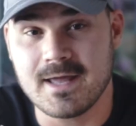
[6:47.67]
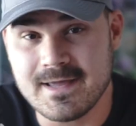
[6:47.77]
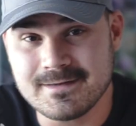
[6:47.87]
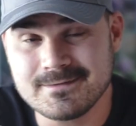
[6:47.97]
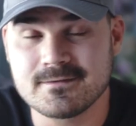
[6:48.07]

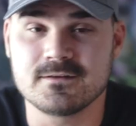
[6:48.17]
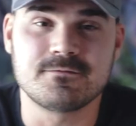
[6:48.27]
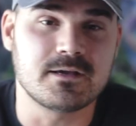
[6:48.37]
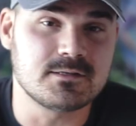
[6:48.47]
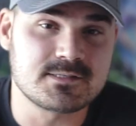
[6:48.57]
And the
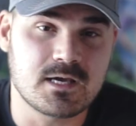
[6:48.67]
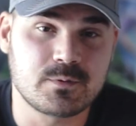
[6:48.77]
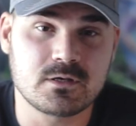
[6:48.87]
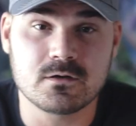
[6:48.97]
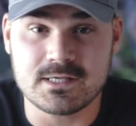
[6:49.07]
final step
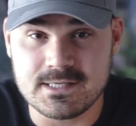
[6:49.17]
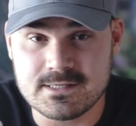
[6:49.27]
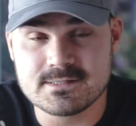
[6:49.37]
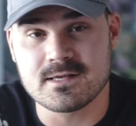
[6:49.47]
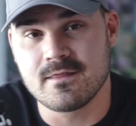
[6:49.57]
here
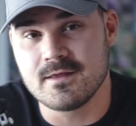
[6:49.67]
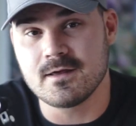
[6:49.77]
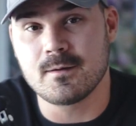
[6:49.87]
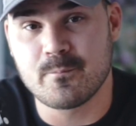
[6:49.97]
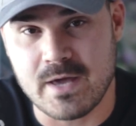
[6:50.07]
is
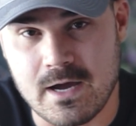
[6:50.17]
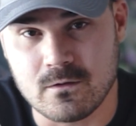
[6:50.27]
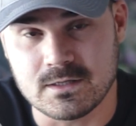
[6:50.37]
the power